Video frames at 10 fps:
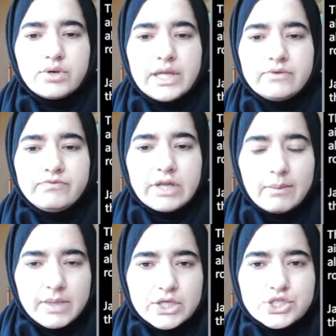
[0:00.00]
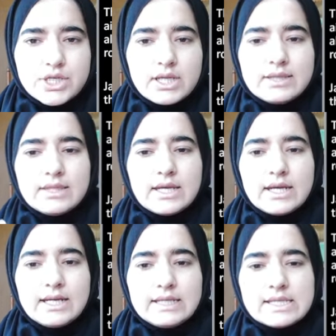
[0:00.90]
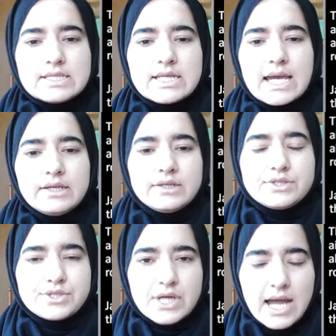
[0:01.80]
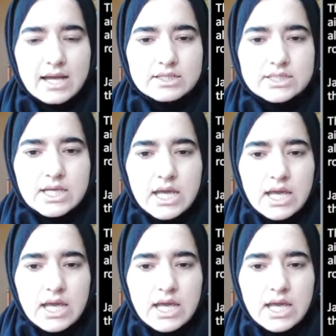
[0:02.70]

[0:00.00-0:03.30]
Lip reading: inflammation in their intestinal tract,